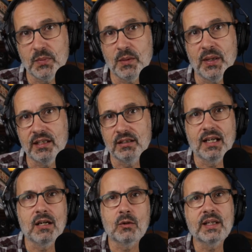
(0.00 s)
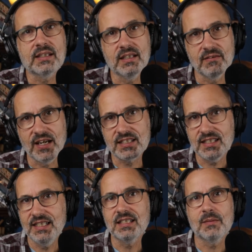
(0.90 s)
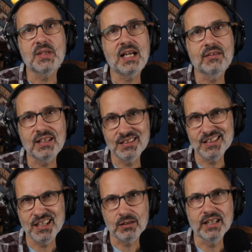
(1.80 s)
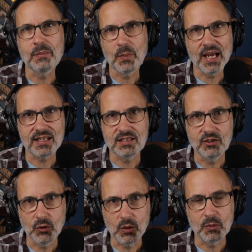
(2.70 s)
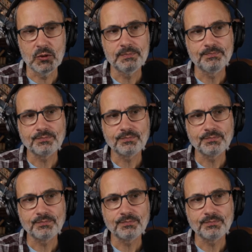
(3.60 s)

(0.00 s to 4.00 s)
depending on how quickly the vaccine comes out and things kind of get back to normal.